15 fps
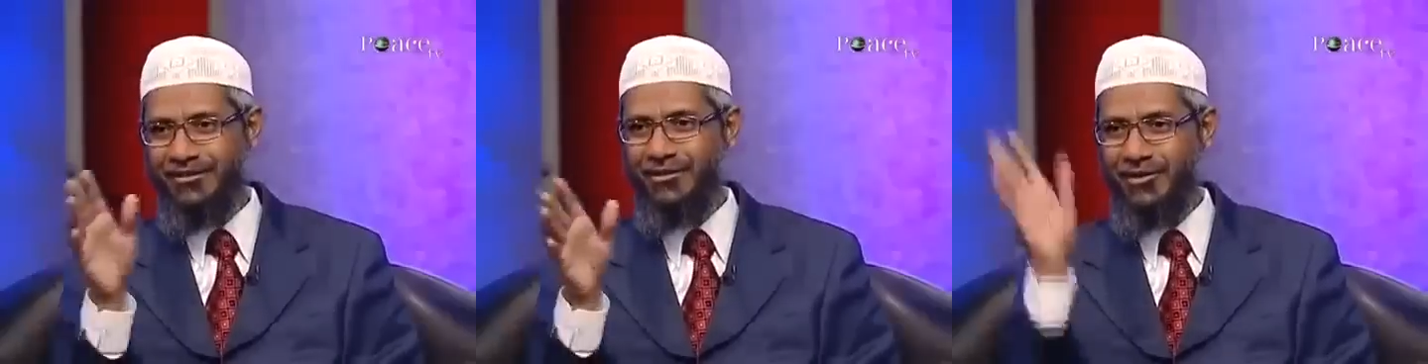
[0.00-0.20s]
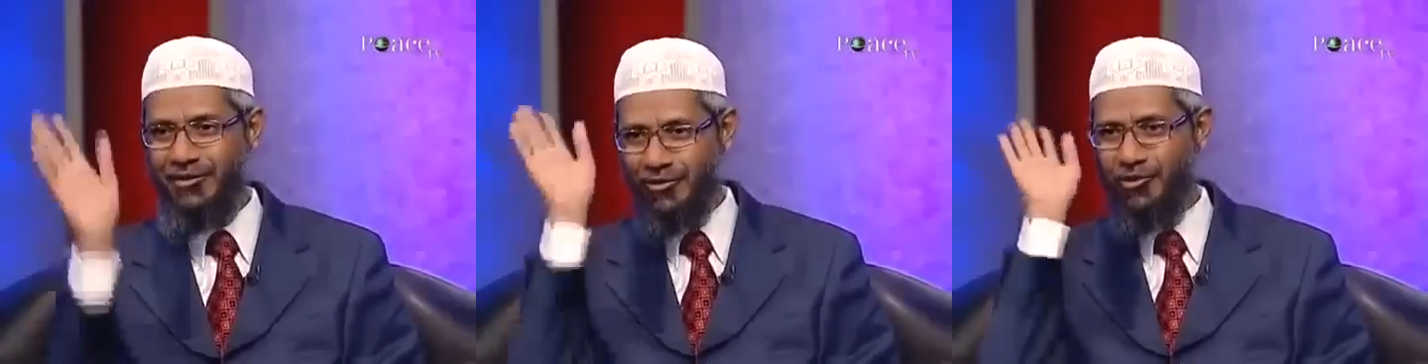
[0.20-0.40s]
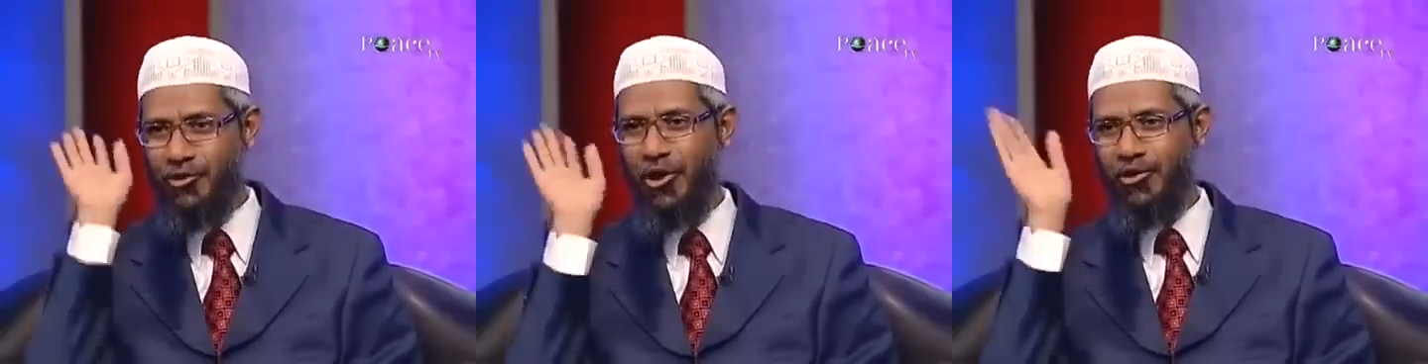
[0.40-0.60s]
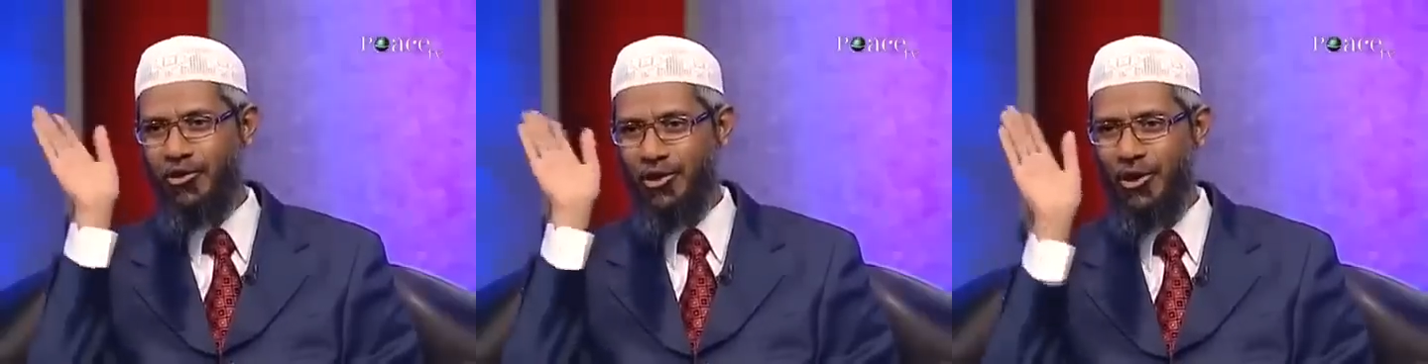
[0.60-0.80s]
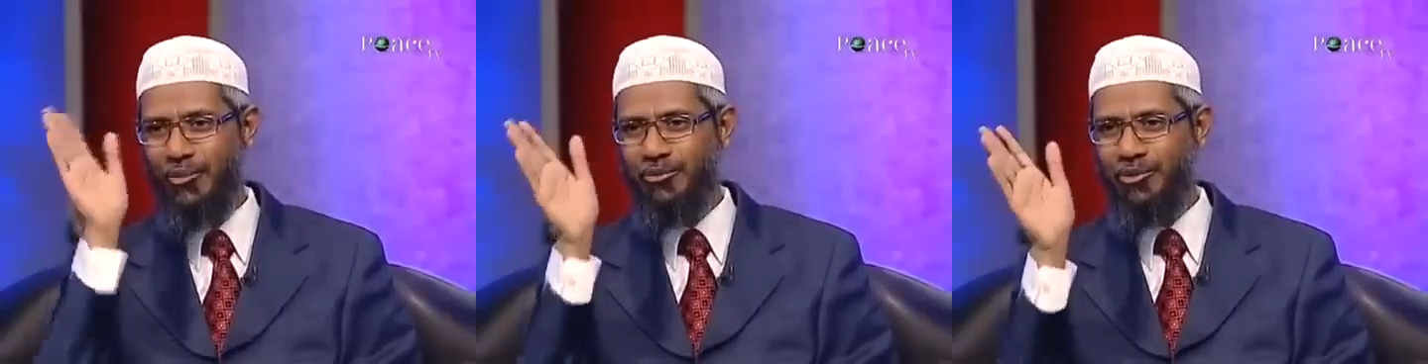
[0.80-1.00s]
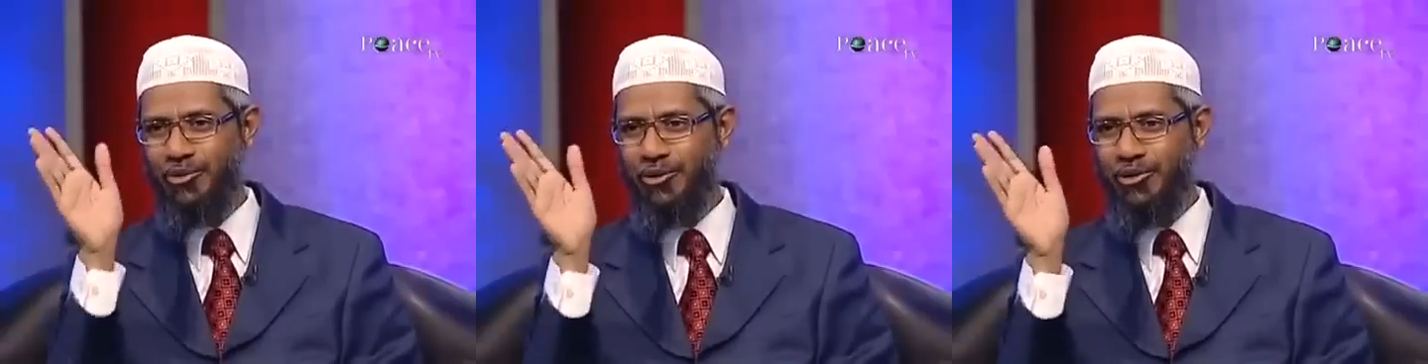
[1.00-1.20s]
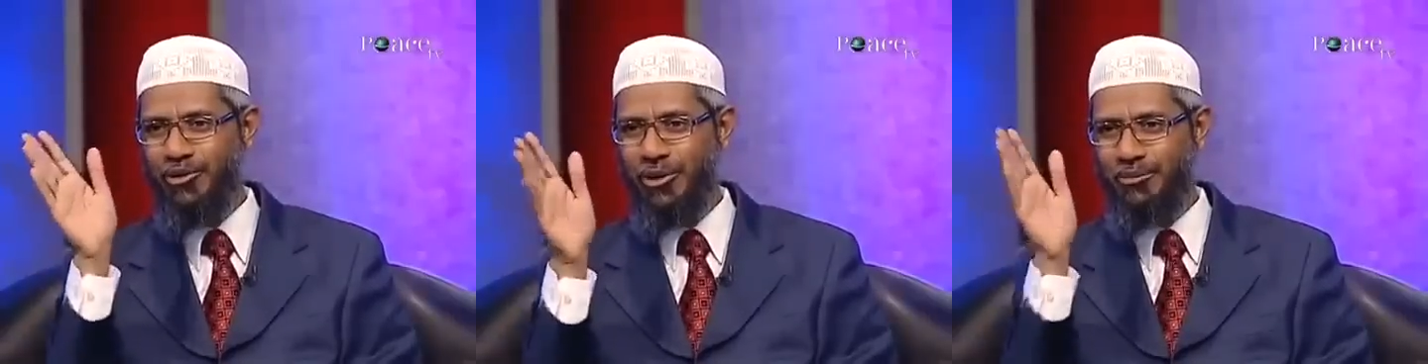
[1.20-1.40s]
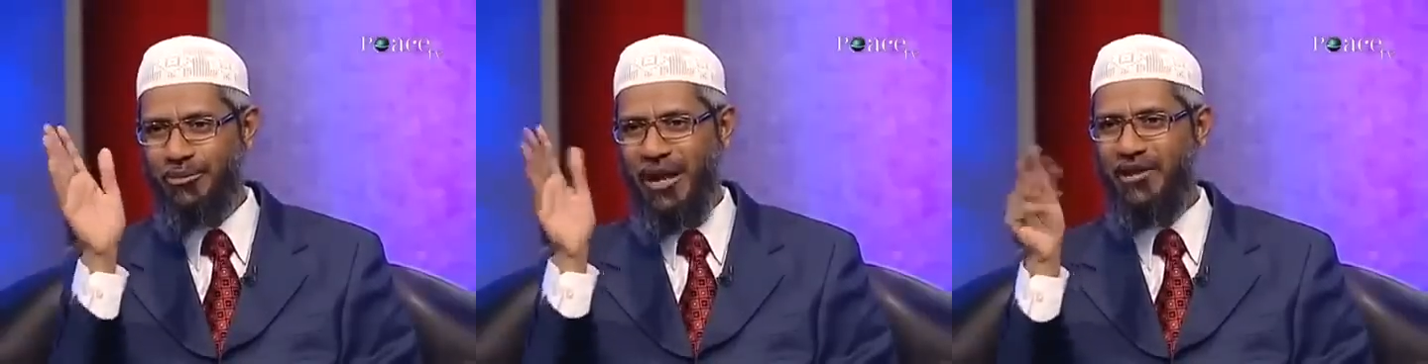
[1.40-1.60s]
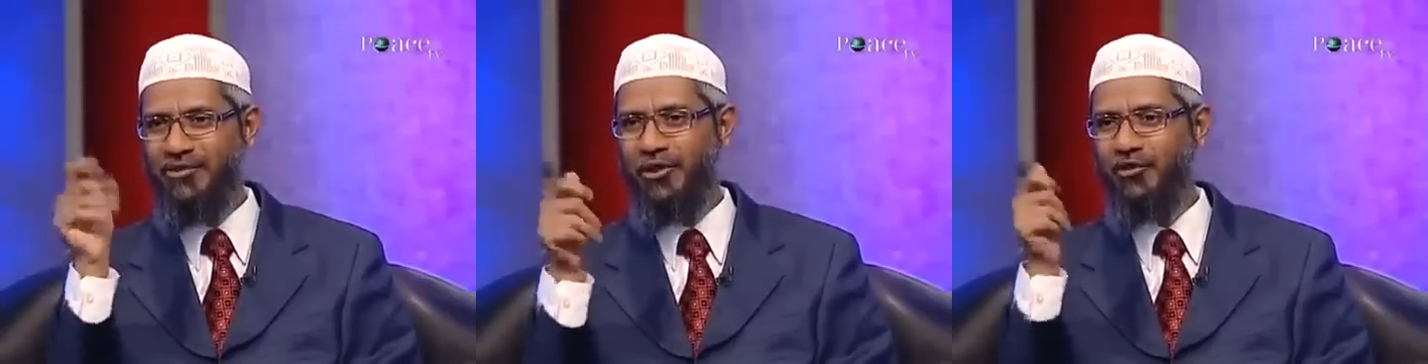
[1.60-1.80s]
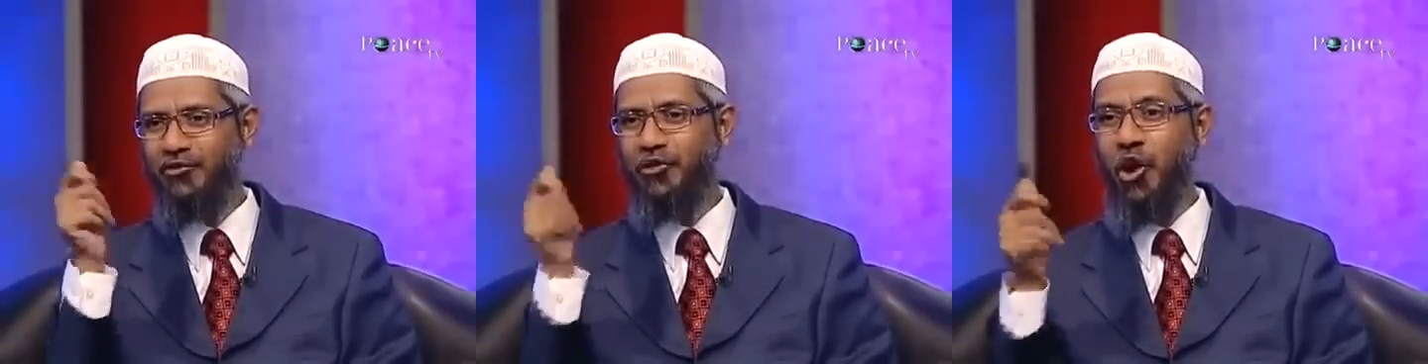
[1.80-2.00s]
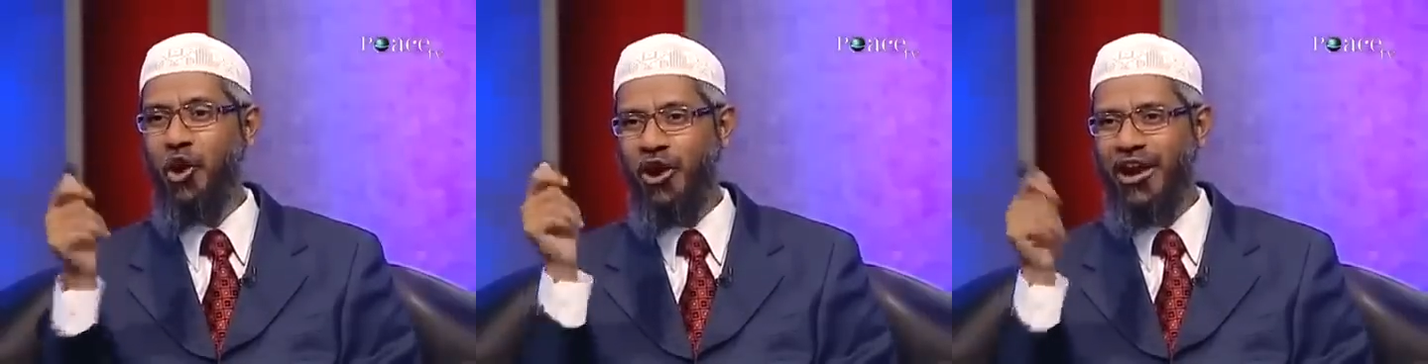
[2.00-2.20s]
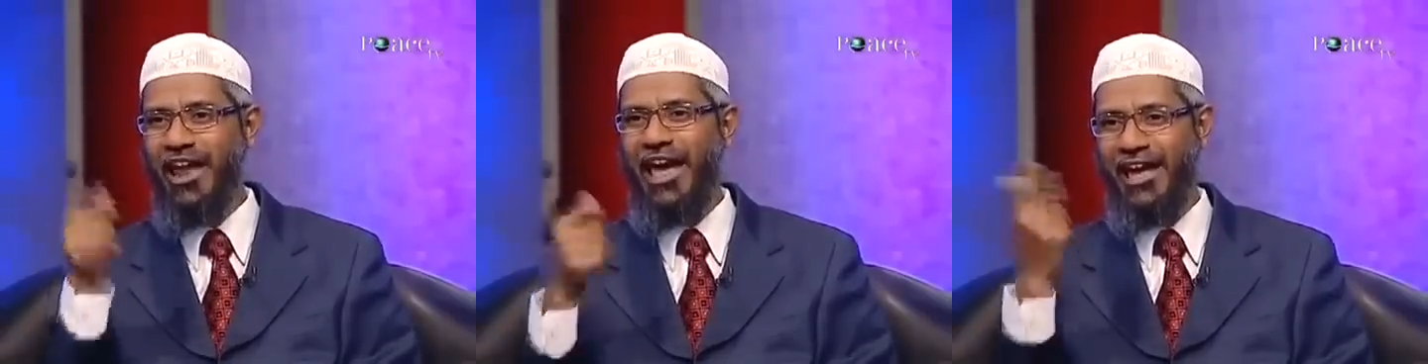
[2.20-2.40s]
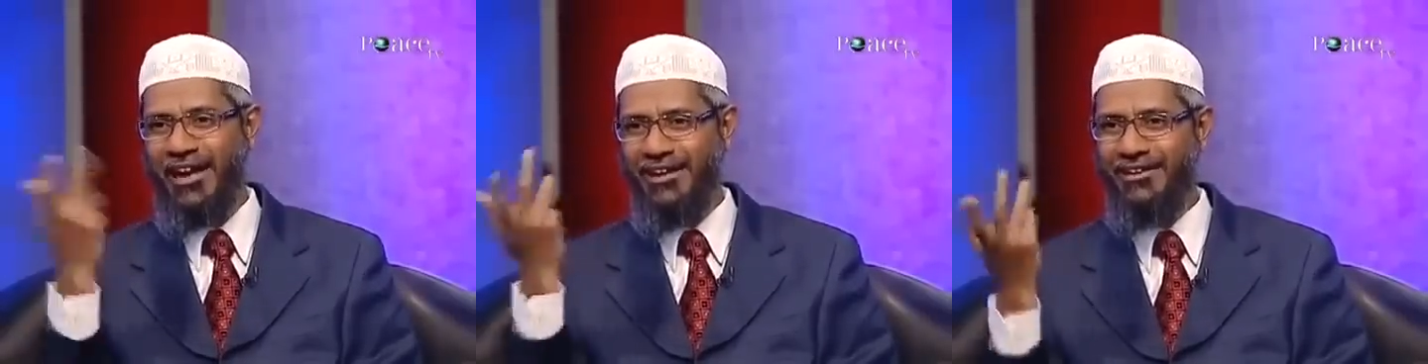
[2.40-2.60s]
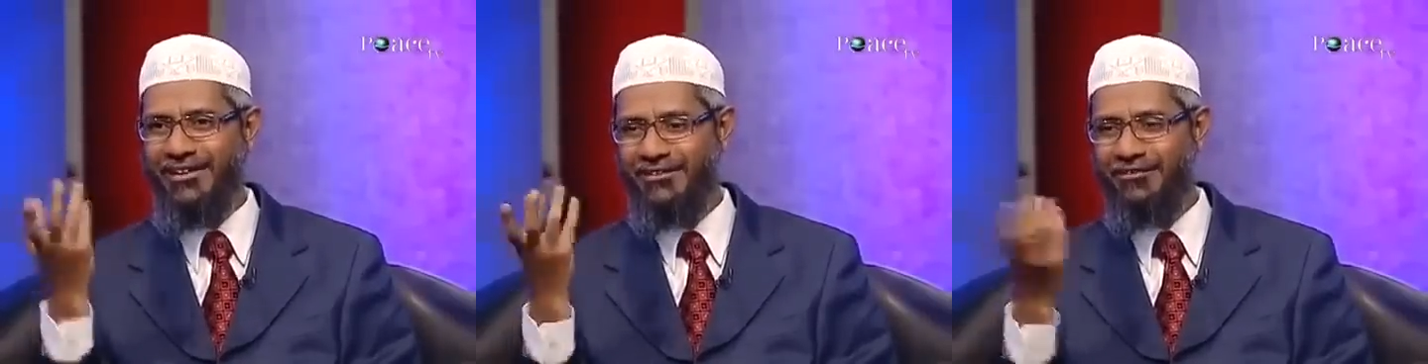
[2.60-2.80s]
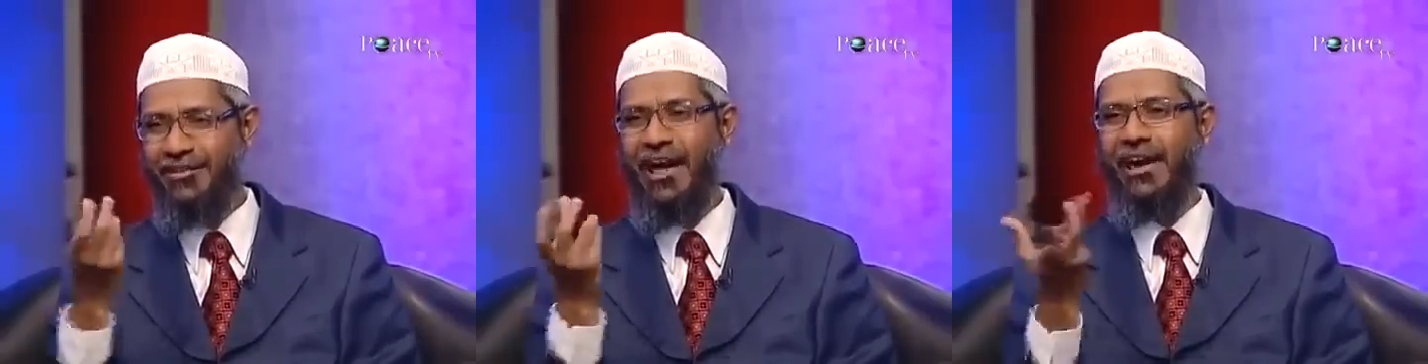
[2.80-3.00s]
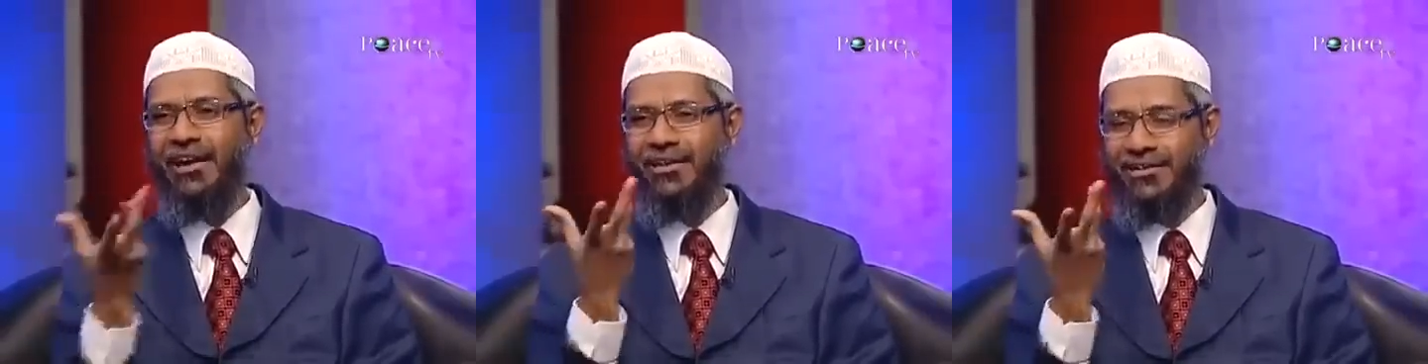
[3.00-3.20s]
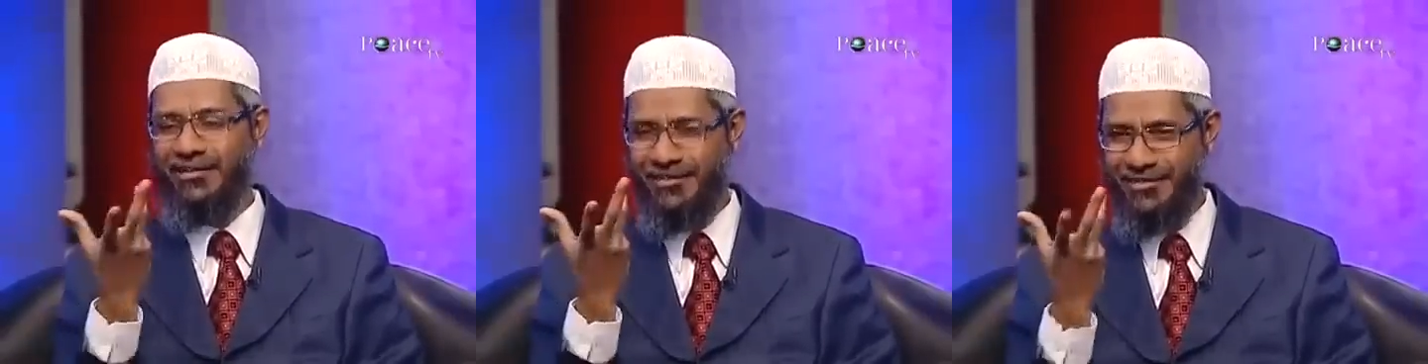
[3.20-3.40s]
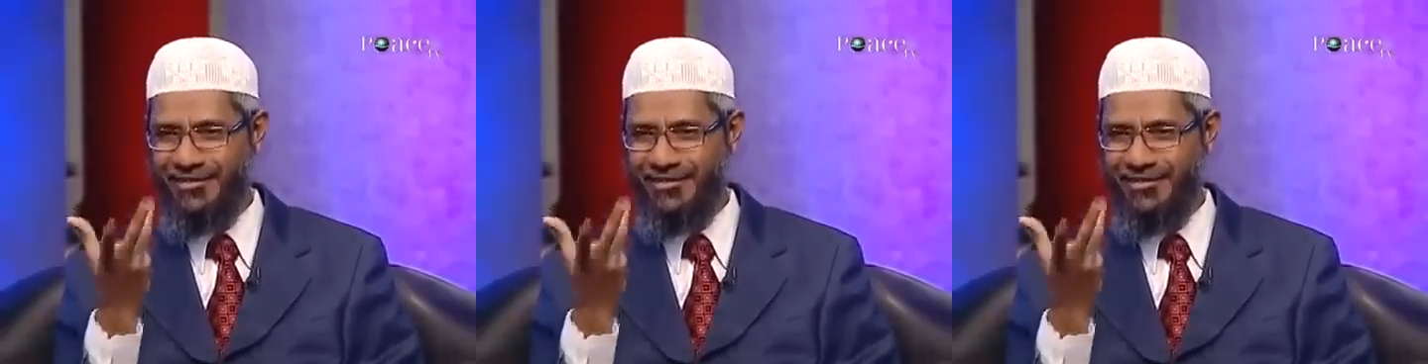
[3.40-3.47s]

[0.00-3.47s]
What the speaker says: When you go out, you'll come to know the price of dal and flour.